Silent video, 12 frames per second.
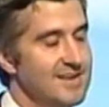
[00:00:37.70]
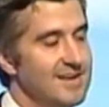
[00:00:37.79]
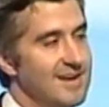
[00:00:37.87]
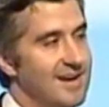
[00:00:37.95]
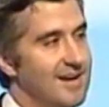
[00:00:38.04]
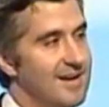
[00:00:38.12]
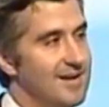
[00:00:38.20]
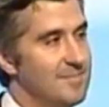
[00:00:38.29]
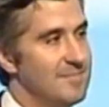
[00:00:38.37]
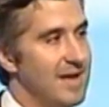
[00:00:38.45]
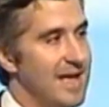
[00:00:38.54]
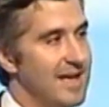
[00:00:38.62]

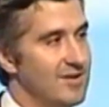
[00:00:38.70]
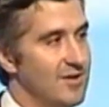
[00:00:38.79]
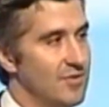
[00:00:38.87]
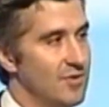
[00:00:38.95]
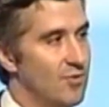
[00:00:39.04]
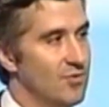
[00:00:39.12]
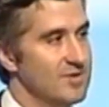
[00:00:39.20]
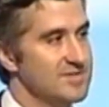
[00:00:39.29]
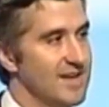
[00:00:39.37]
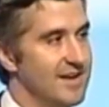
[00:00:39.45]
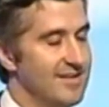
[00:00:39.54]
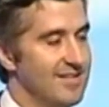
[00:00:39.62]
um, and on the
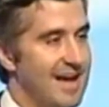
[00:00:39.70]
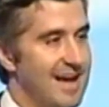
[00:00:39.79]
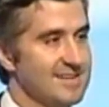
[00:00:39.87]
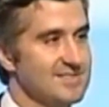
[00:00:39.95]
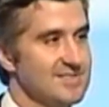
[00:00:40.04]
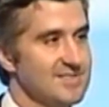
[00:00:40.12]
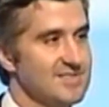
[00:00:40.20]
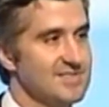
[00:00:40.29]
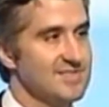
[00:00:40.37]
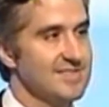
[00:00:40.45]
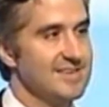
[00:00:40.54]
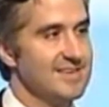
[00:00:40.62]
horizontal axis
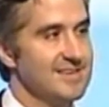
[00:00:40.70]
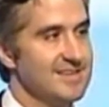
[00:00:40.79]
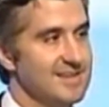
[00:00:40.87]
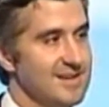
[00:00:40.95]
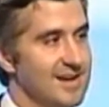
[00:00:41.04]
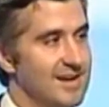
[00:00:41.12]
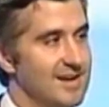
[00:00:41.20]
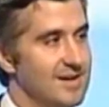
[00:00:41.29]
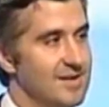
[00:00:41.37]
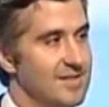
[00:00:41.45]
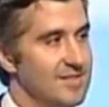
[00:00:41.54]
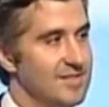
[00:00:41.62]
the uh,
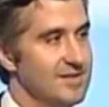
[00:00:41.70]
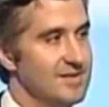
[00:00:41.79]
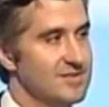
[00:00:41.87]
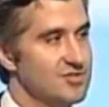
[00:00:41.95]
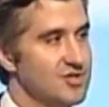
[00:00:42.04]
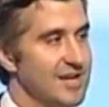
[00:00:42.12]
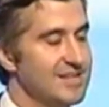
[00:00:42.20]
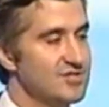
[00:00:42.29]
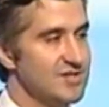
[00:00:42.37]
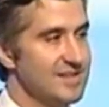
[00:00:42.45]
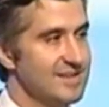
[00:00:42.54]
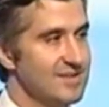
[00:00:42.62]
the change
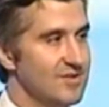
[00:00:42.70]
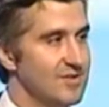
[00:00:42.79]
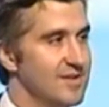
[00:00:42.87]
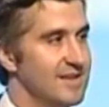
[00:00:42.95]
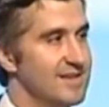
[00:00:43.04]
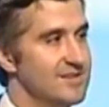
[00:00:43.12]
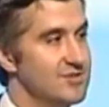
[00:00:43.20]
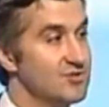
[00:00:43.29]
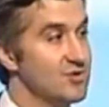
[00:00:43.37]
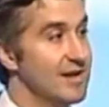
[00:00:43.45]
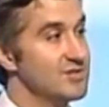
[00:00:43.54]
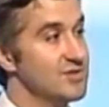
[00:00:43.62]
in yield in
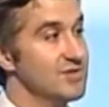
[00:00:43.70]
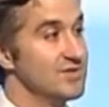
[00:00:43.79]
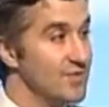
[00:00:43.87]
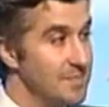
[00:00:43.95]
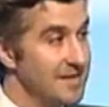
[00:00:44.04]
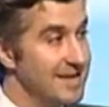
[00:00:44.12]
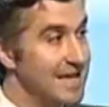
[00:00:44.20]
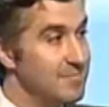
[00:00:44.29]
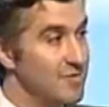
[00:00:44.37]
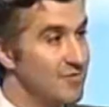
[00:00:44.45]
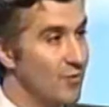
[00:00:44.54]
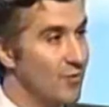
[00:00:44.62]
Treasuries from the day
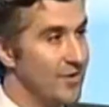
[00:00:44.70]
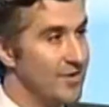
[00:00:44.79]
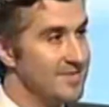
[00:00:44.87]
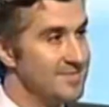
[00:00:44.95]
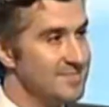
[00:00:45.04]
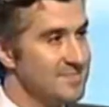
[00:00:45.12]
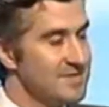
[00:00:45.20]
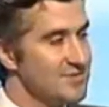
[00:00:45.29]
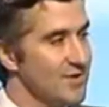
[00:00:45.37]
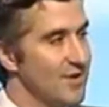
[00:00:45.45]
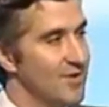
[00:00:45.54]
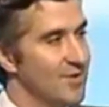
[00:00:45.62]
before.
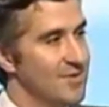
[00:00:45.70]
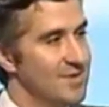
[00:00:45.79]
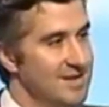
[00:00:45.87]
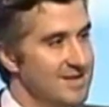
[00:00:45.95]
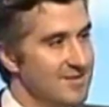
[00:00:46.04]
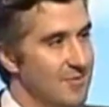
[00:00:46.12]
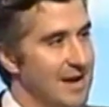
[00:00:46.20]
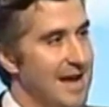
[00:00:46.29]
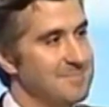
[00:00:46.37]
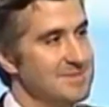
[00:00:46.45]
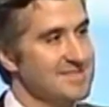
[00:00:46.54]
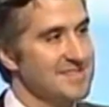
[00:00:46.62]
So what
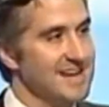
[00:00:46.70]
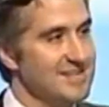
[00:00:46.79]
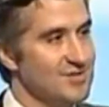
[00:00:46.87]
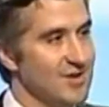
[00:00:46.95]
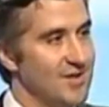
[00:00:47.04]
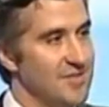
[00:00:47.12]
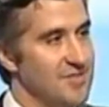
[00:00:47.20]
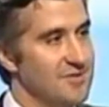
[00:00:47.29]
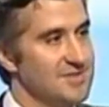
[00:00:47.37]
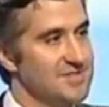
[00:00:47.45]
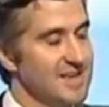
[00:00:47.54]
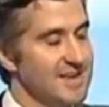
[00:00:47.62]
happens in Asia on
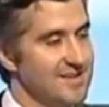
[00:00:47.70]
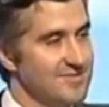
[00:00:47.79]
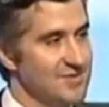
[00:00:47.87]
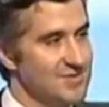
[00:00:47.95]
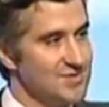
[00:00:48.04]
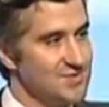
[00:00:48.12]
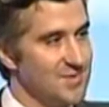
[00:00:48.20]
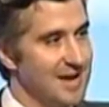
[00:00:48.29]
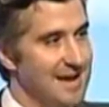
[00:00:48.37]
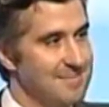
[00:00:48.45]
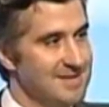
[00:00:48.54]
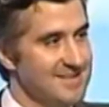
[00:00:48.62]
Thursday versus what
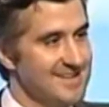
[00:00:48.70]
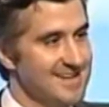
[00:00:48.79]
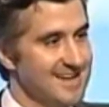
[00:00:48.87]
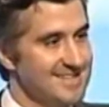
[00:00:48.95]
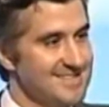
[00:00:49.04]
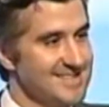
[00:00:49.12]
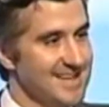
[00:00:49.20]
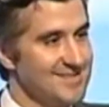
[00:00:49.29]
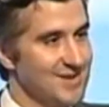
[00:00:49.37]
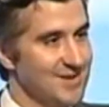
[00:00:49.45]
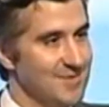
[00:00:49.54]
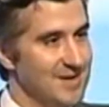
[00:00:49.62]
happened in the United States
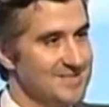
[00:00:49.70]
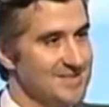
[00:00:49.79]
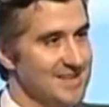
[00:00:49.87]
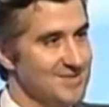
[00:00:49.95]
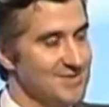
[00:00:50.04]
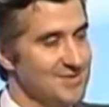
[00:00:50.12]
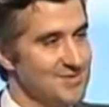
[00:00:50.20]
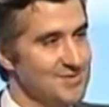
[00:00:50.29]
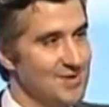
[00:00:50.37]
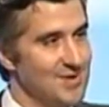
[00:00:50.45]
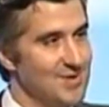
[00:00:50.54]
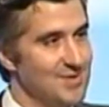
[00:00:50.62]
on Wednesday. So there's
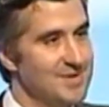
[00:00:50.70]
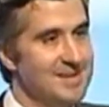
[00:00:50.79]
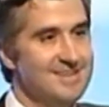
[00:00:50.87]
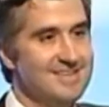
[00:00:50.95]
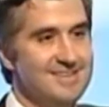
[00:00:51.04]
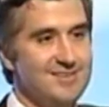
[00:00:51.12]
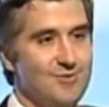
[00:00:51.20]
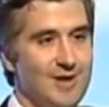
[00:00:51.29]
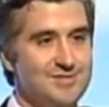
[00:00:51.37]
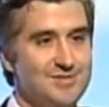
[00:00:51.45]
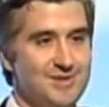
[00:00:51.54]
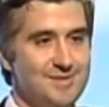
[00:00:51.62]
no
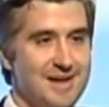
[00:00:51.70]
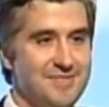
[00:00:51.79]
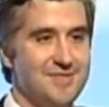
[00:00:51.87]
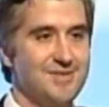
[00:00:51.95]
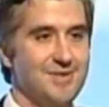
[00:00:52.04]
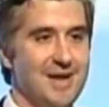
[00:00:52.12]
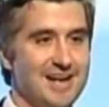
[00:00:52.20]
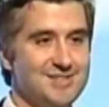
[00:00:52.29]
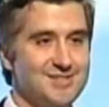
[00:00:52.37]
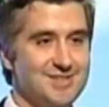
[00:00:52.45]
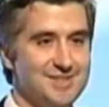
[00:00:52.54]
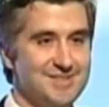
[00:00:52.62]
question about the
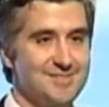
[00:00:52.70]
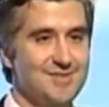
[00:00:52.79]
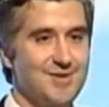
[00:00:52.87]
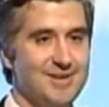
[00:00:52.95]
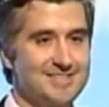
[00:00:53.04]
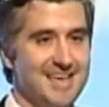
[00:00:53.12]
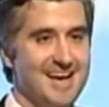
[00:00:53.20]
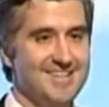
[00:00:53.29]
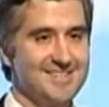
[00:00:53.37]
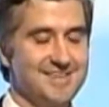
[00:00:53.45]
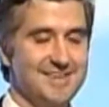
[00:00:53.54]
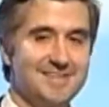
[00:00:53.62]
direction of
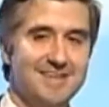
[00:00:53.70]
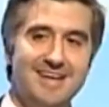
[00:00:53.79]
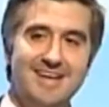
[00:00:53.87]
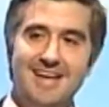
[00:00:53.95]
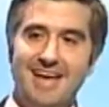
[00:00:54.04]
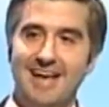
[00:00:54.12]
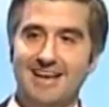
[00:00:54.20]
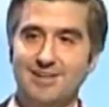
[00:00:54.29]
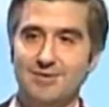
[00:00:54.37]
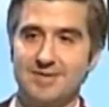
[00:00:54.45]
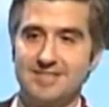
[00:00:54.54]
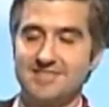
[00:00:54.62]
causality. And you
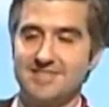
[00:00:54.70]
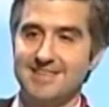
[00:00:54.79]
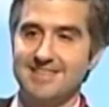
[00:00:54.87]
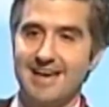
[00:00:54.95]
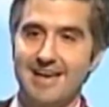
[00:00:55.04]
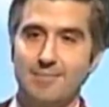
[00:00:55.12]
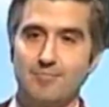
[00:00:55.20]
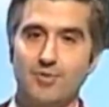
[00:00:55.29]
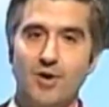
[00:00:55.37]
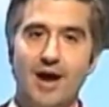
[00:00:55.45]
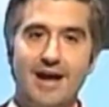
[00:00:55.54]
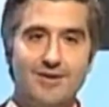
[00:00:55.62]
can see that
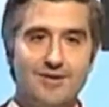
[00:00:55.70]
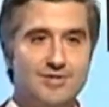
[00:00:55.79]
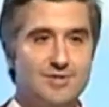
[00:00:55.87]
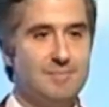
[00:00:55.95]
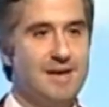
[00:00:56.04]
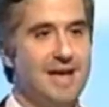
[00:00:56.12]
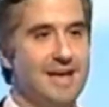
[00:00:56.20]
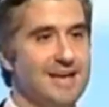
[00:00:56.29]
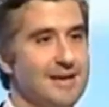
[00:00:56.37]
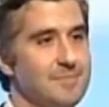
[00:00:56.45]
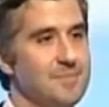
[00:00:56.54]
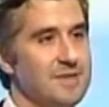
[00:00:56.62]
prior to
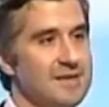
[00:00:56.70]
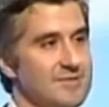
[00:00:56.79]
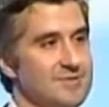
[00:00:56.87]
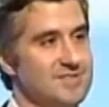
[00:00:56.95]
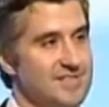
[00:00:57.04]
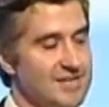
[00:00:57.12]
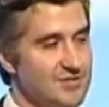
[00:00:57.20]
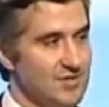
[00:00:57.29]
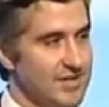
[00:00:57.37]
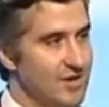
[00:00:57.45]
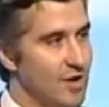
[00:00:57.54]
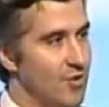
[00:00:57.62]
May, there was essentially
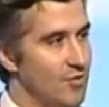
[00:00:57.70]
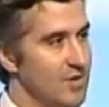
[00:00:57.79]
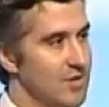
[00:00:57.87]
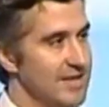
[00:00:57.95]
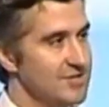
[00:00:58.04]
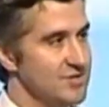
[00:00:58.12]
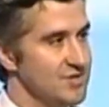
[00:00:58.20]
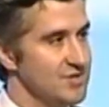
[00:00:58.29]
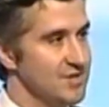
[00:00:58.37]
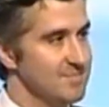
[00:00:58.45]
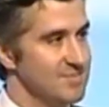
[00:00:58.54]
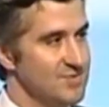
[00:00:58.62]
no
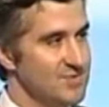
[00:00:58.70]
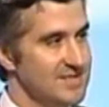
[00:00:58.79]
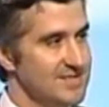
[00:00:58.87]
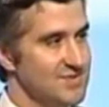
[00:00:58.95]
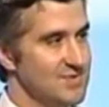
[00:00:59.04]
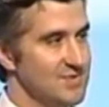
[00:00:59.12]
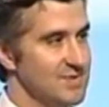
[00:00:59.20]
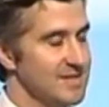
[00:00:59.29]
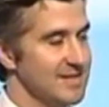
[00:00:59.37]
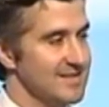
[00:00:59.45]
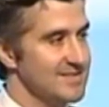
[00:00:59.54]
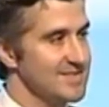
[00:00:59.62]
relationship between these two
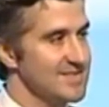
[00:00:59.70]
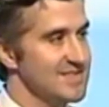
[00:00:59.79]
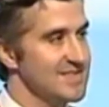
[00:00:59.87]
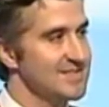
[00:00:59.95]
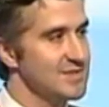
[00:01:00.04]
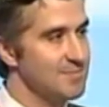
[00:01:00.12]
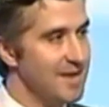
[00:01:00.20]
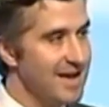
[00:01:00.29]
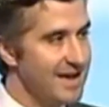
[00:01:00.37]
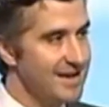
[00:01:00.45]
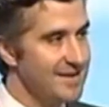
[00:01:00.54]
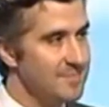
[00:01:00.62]
things. Since
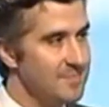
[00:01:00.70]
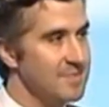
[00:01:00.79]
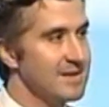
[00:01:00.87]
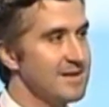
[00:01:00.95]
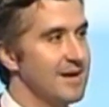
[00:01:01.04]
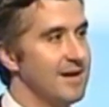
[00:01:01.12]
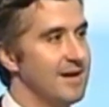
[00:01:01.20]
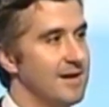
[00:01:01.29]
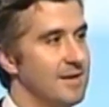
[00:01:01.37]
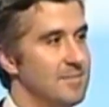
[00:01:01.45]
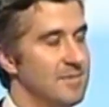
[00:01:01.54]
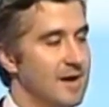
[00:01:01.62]
May,
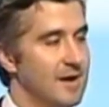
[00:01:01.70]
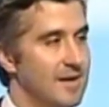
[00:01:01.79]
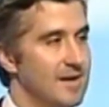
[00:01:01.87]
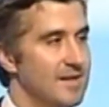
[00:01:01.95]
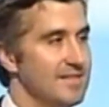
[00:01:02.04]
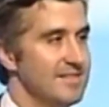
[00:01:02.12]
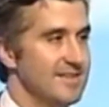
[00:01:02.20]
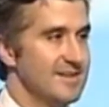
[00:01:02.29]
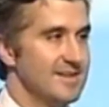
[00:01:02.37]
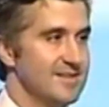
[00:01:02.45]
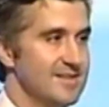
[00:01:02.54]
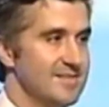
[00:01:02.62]
um, uh,
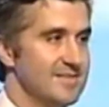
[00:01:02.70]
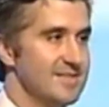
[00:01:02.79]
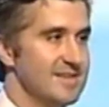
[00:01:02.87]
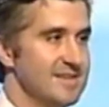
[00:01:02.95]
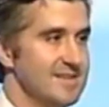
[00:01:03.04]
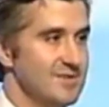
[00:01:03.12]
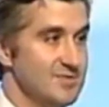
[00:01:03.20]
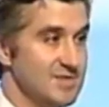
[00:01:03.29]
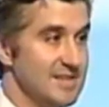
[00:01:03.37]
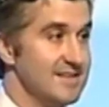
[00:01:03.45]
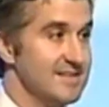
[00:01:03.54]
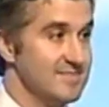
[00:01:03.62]
the, the, you,
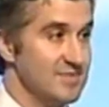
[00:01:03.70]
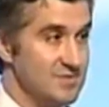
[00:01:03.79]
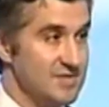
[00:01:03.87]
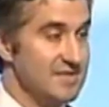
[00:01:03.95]
see a, you see